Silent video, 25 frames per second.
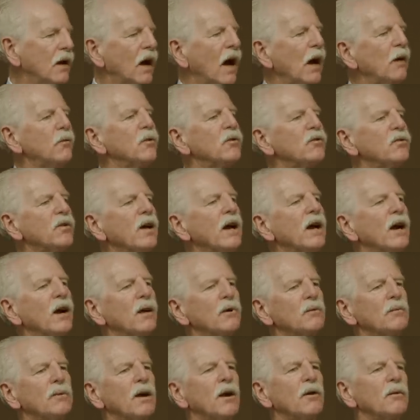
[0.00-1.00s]
I would say
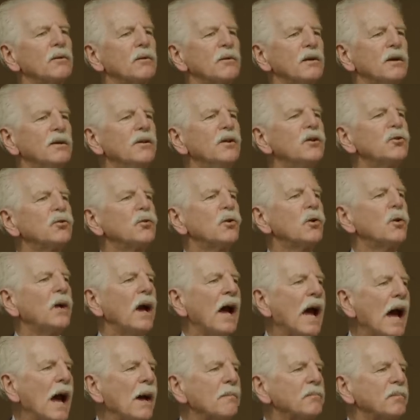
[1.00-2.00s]
our, our initial
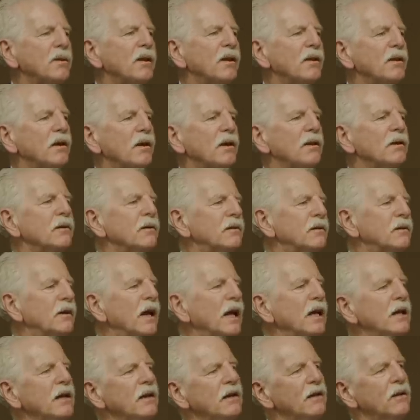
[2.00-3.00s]
app that they're
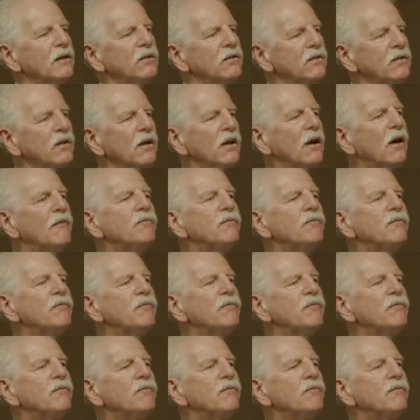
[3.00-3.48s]
getting is